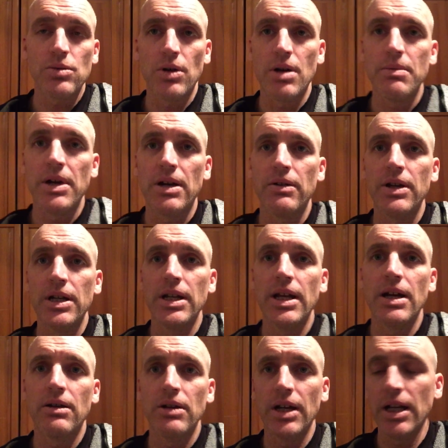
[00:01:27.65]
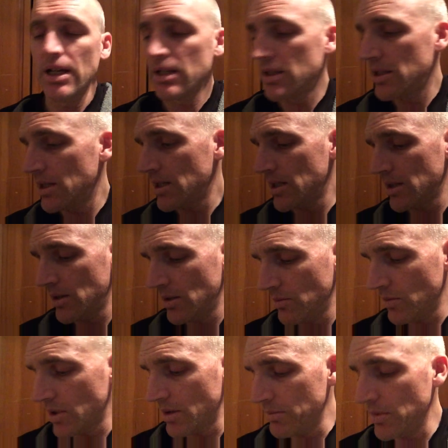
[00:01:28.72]
where I'm at right now, and
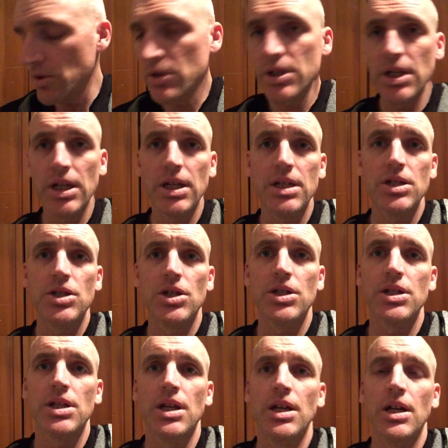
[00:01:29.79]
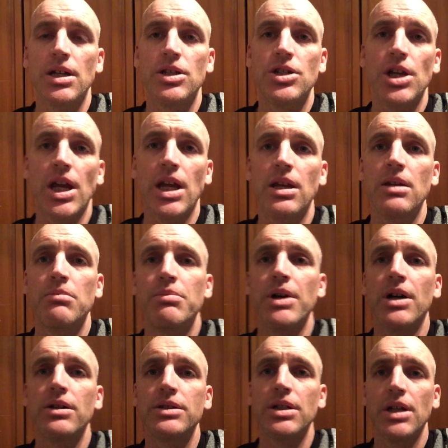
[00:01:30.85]
what I'm using is just a chain
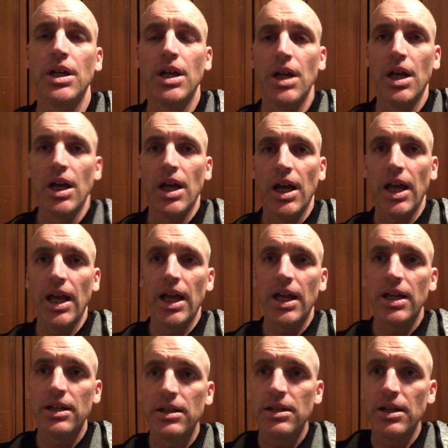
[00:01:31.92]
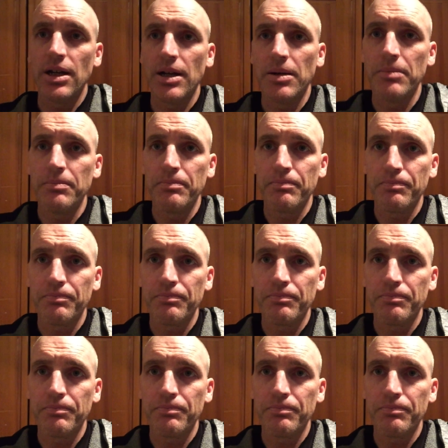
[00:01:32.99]
belt, and I've